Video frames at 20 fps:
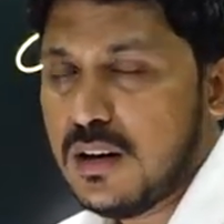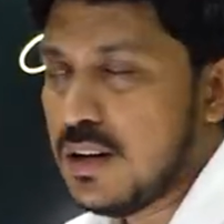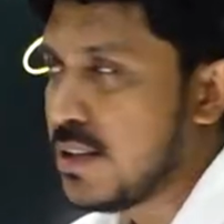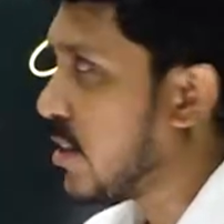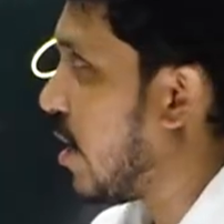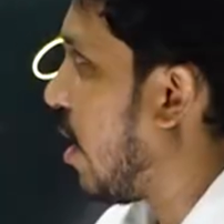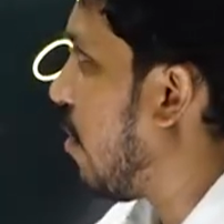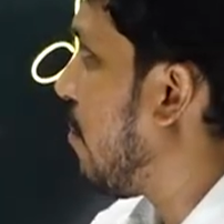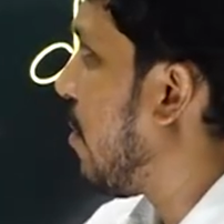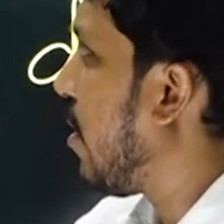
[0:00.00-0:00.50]

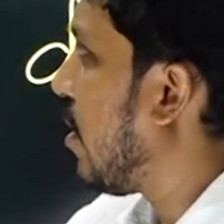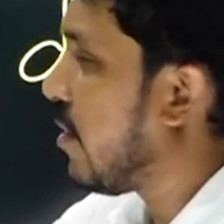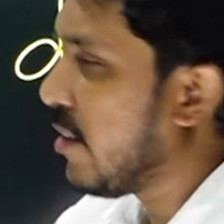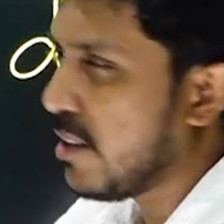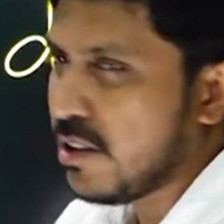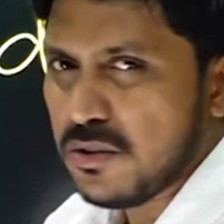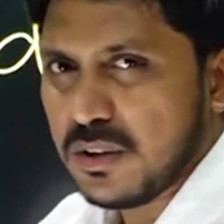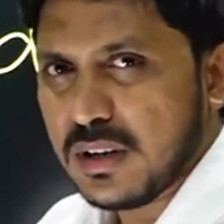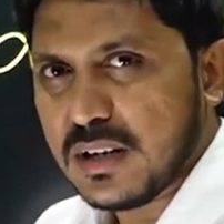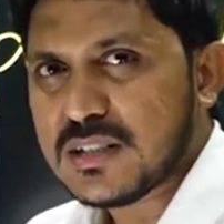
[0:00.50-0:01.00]
Sambar
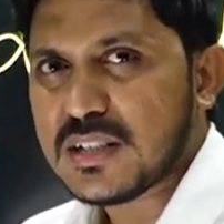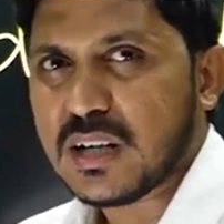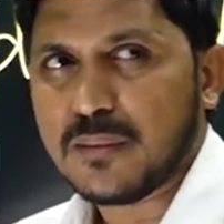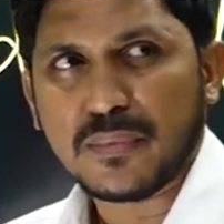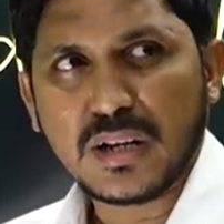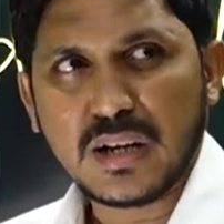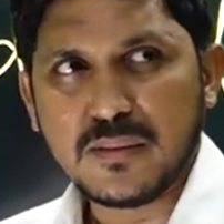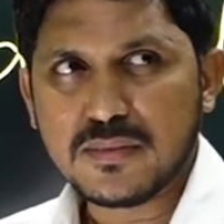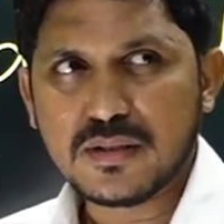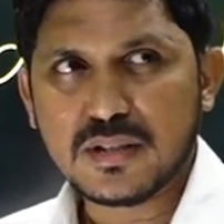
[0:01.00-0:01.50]
deer you can
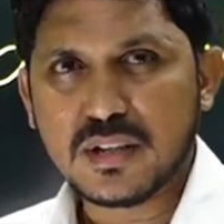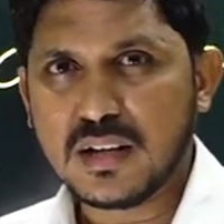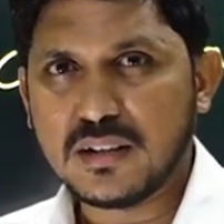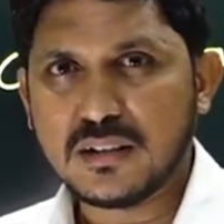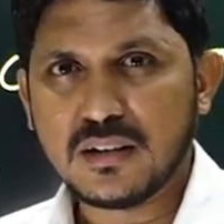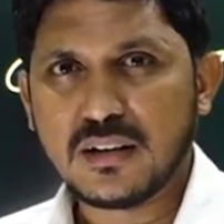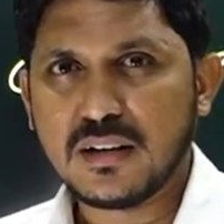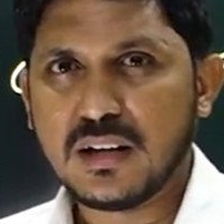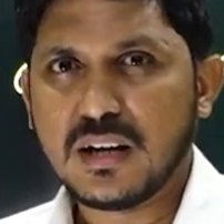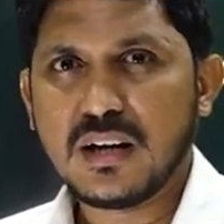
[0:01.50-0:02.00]
sometimes see in
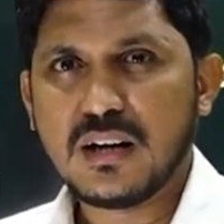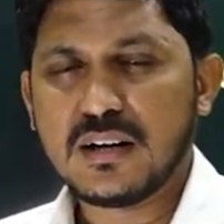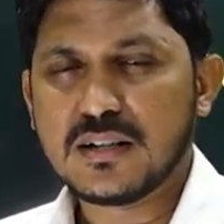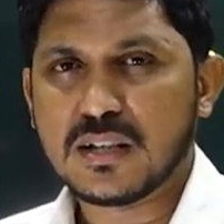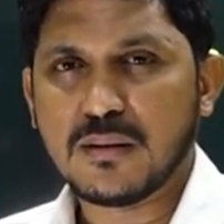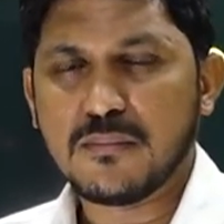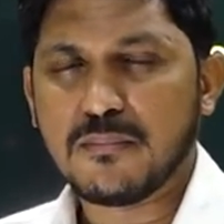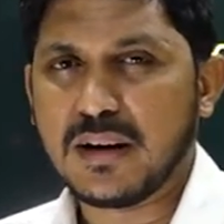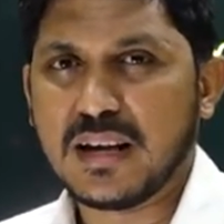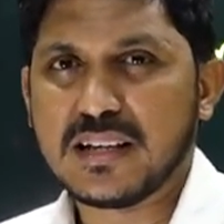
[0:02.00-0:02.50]
the day at
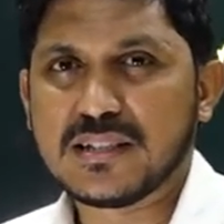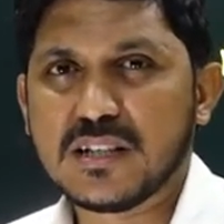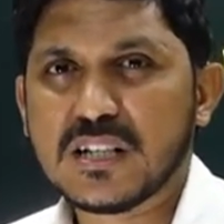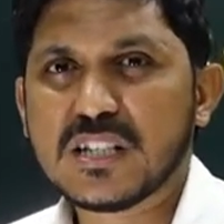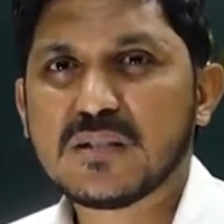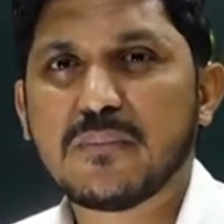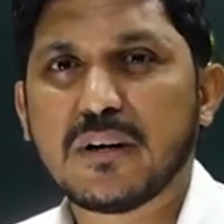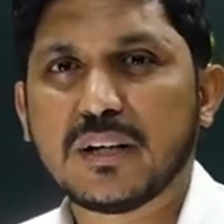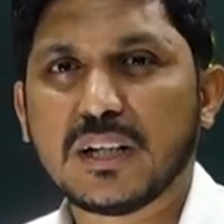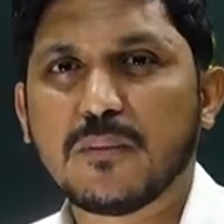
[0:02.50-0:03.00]
some
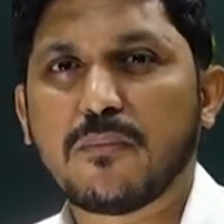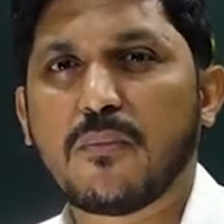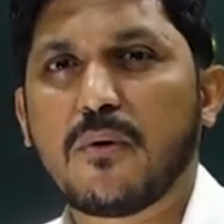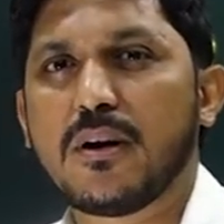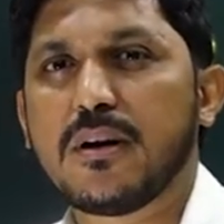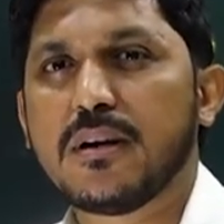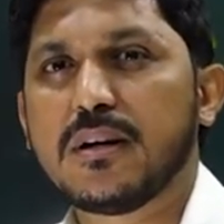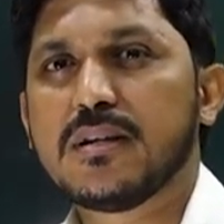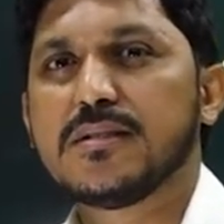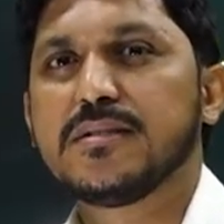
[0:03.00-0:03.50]
places, but the
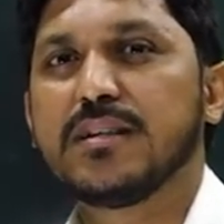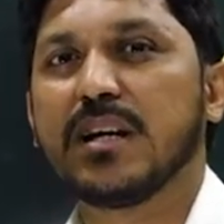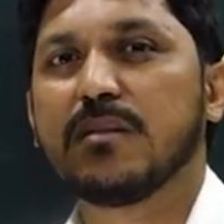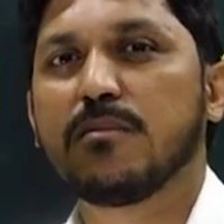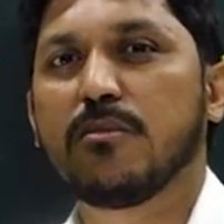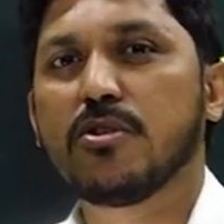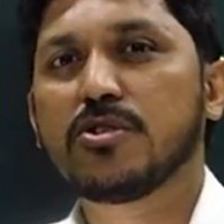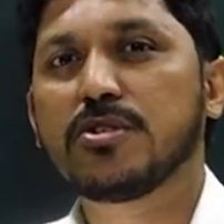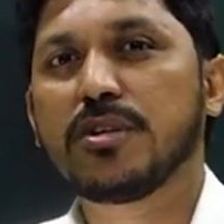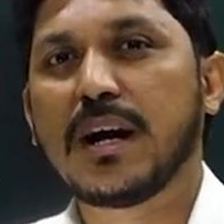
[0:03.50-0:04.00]
point is they are
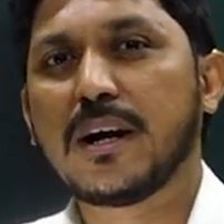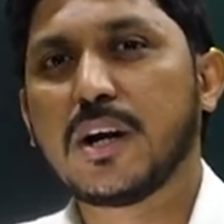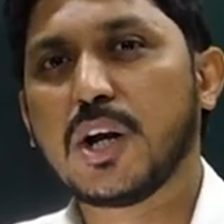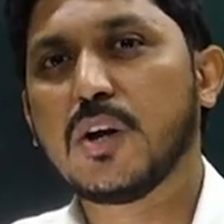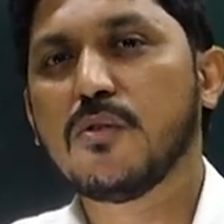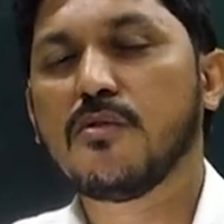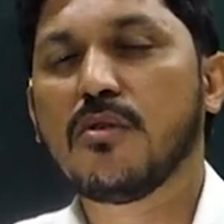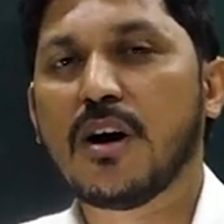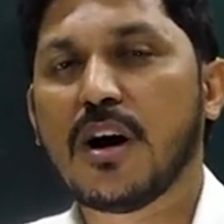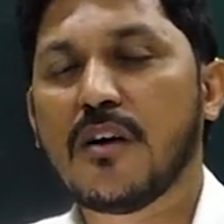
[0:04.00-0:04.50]
most
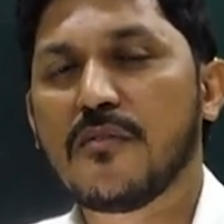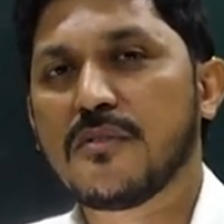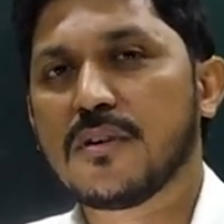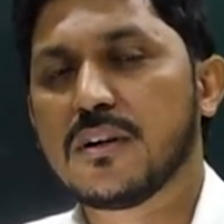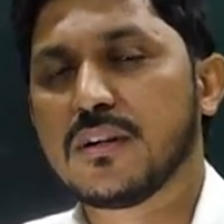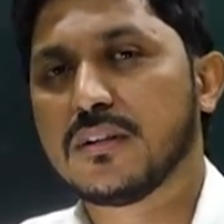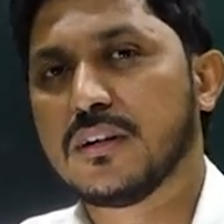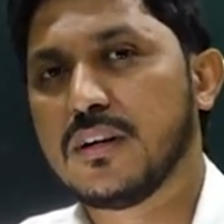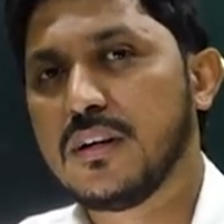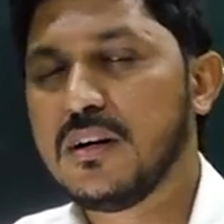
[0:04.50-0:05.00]
active
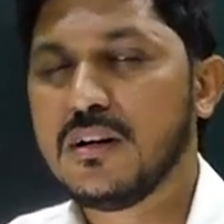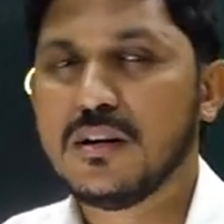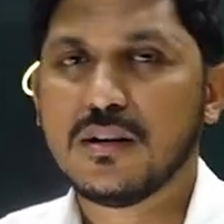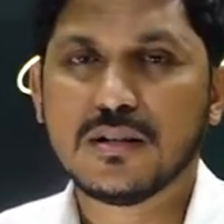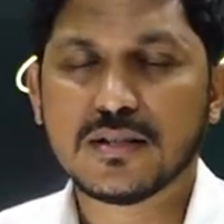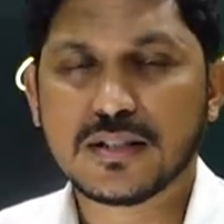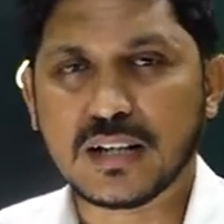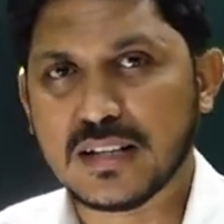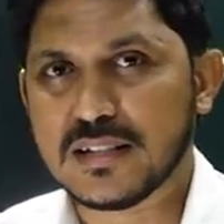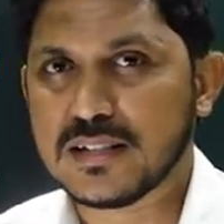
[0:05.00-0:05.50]
after the
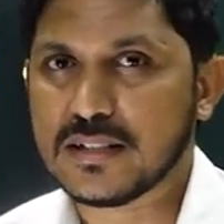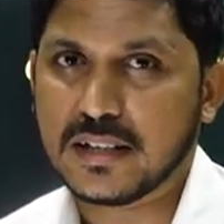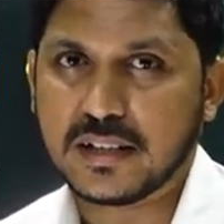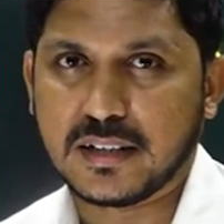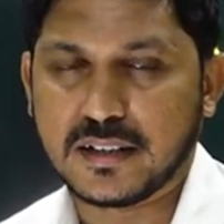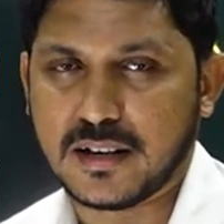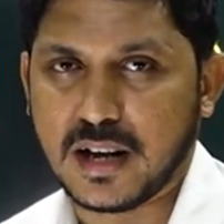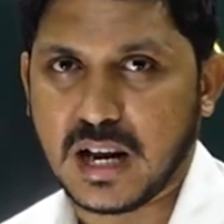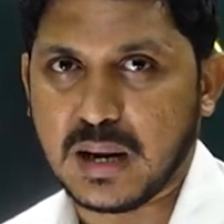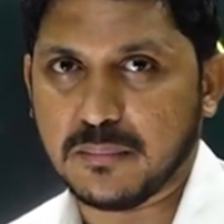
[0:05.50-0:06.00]

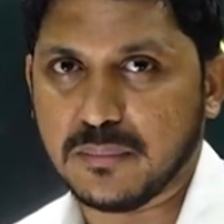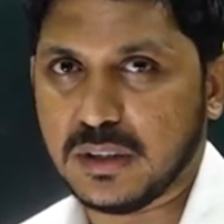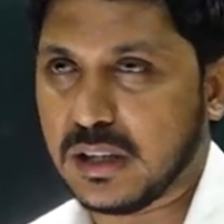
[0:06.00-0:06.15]
sunset time.